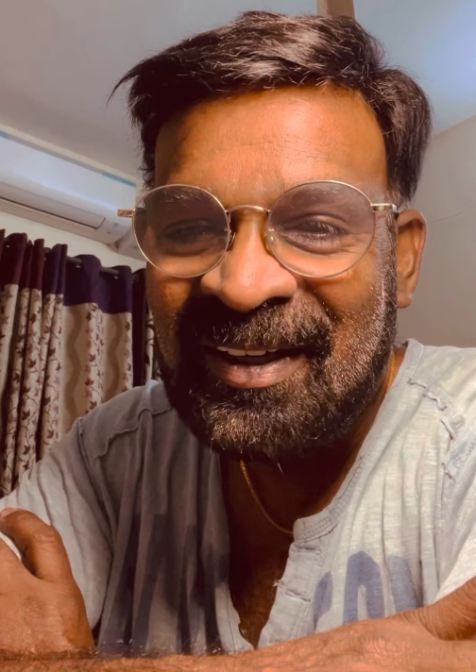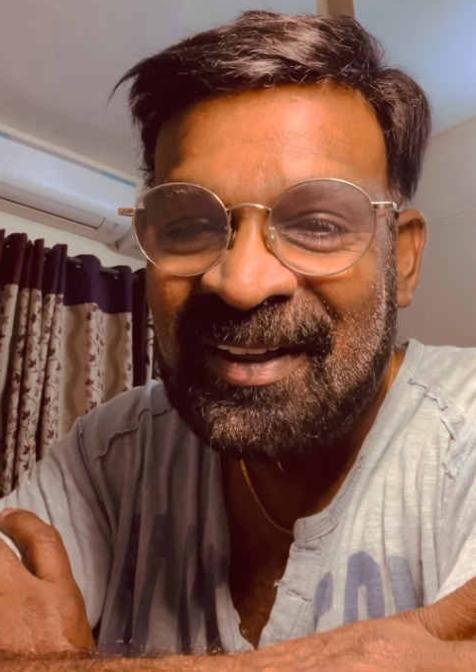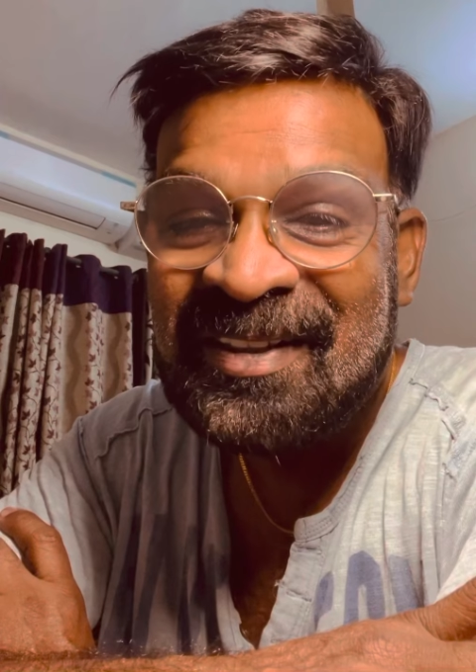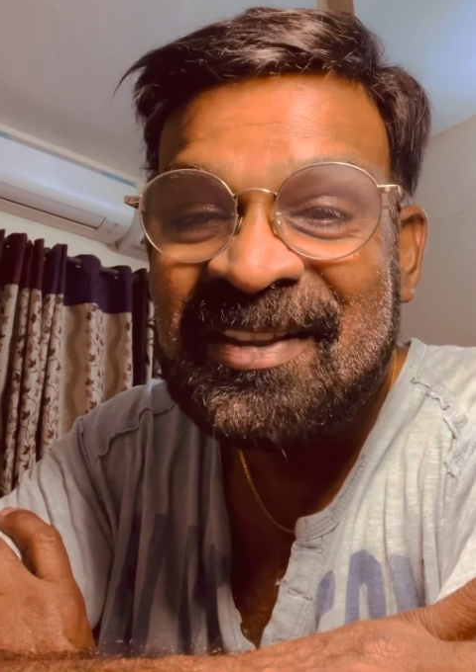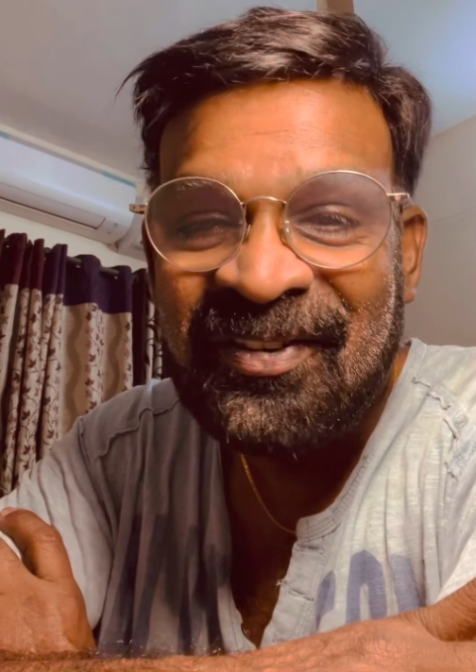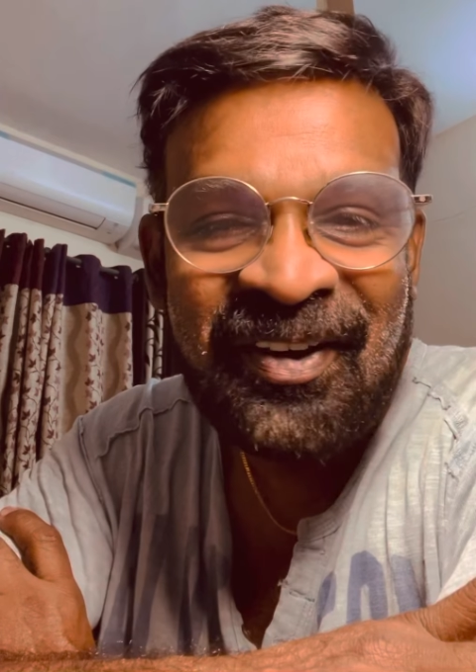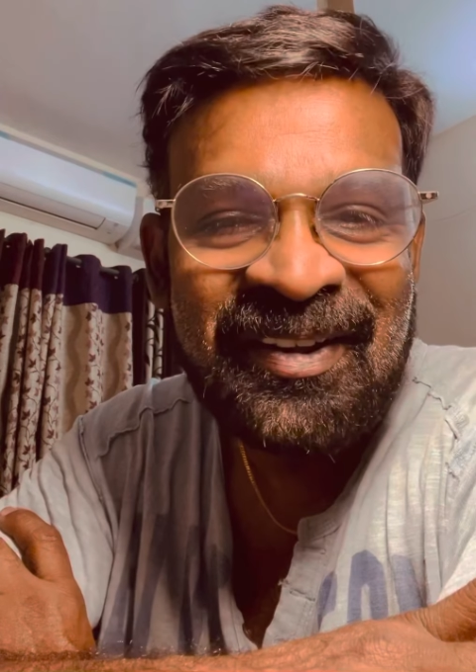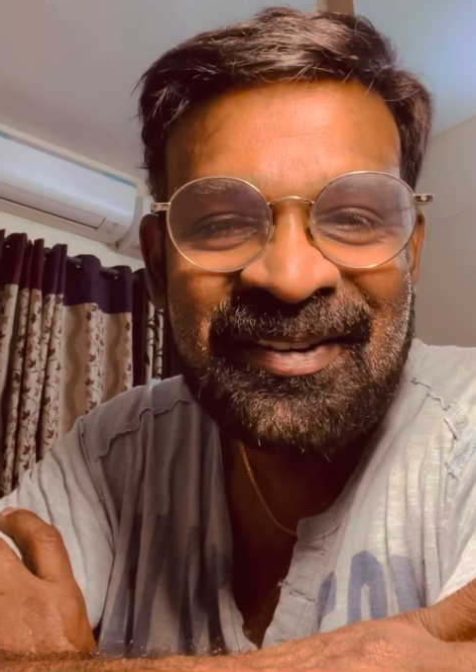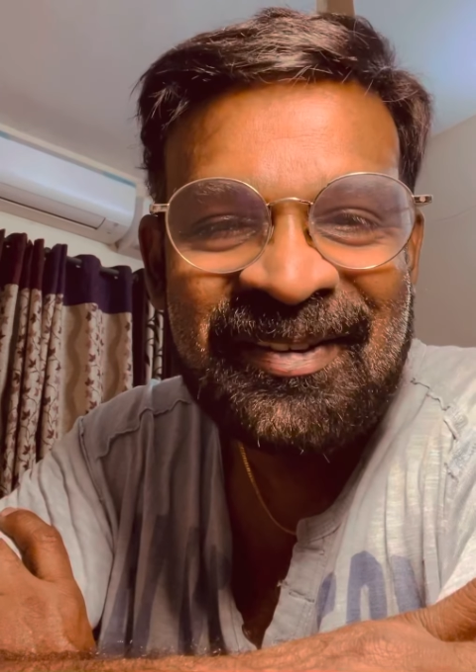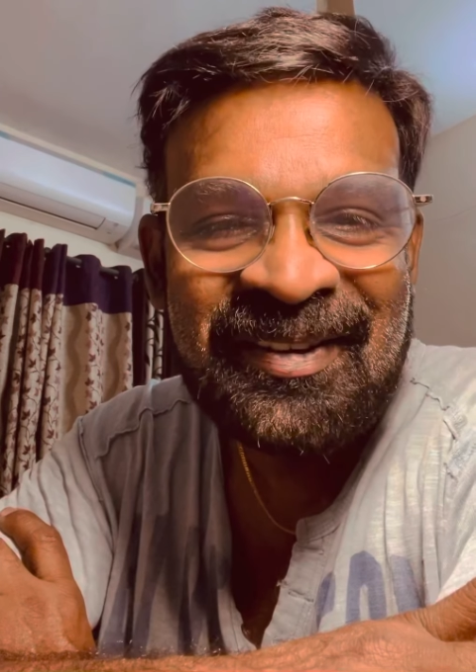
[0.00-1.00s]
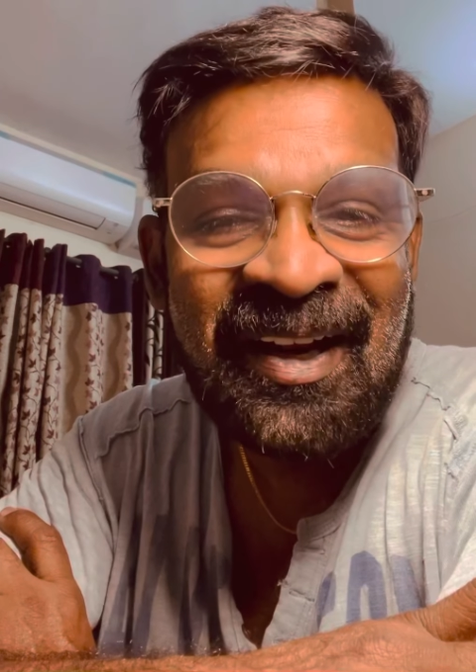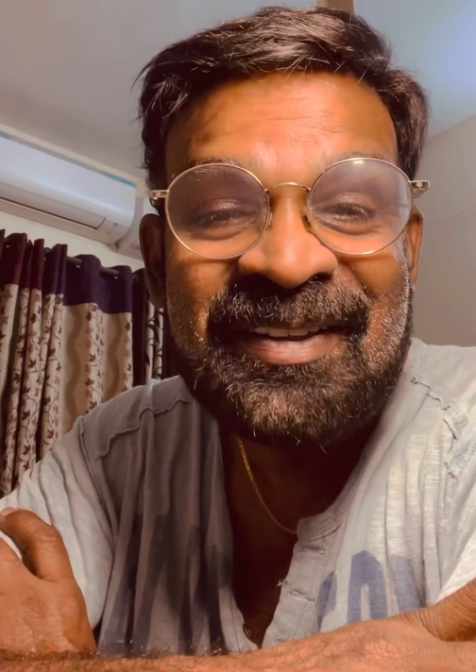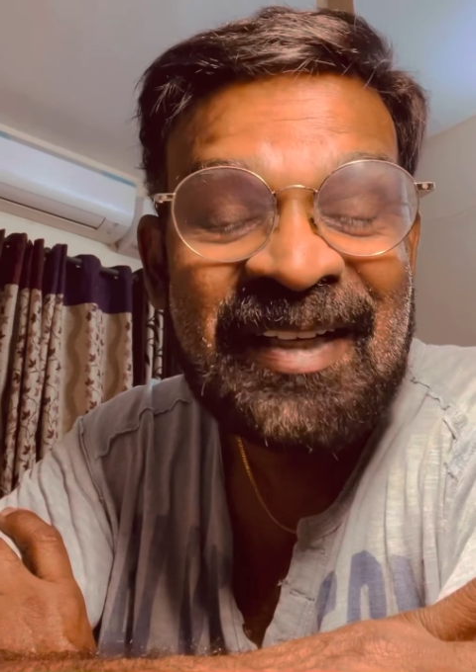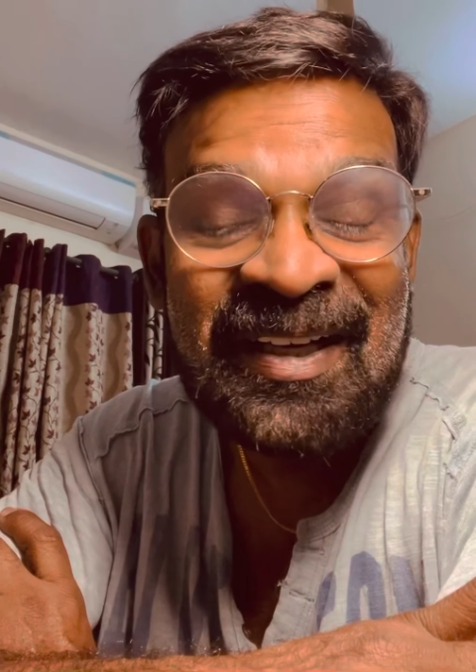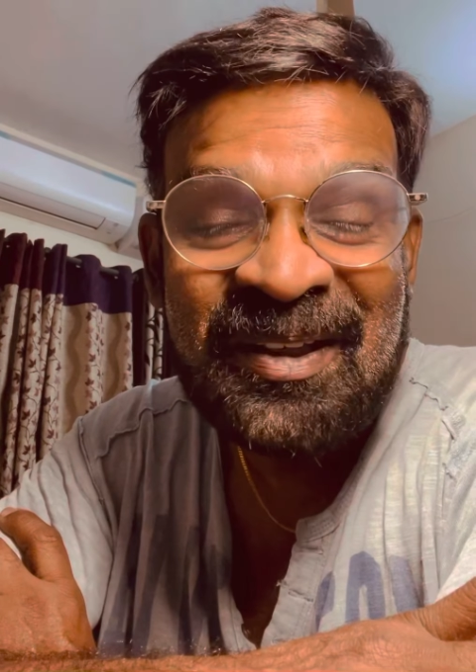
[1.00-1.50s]
is different, I'll
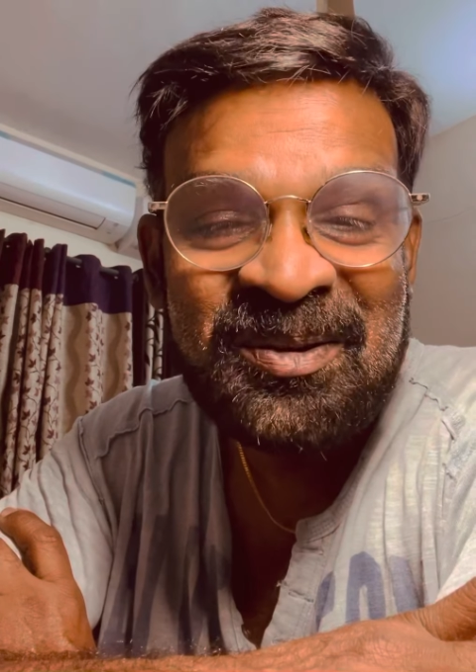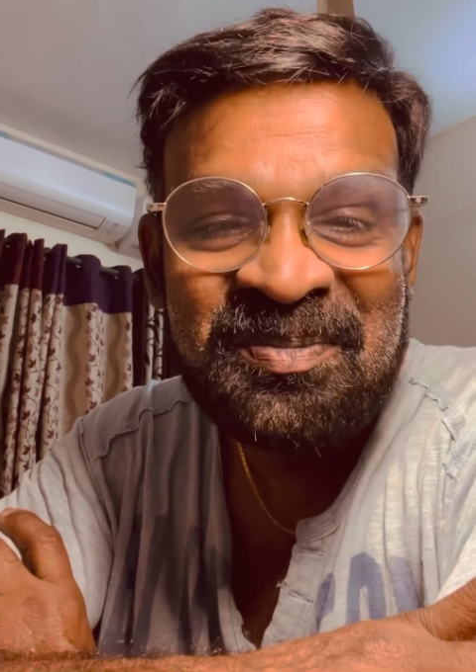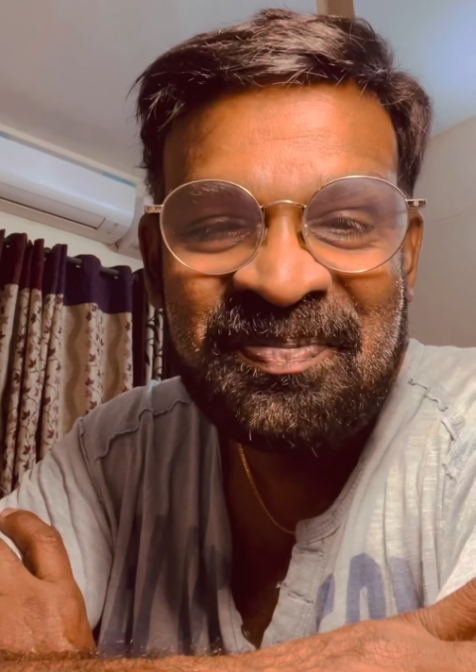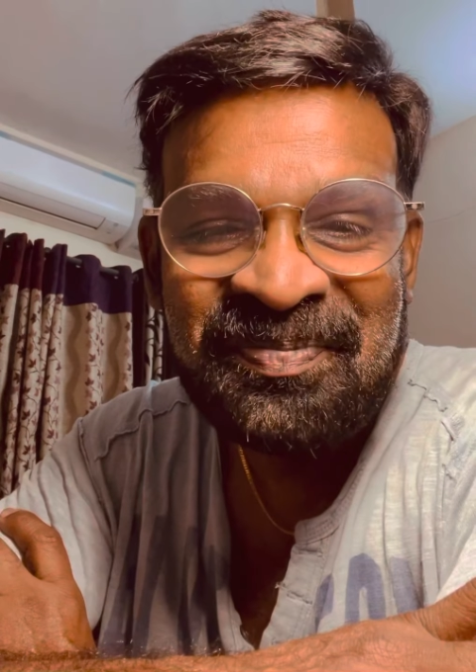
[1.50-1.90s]
tell you,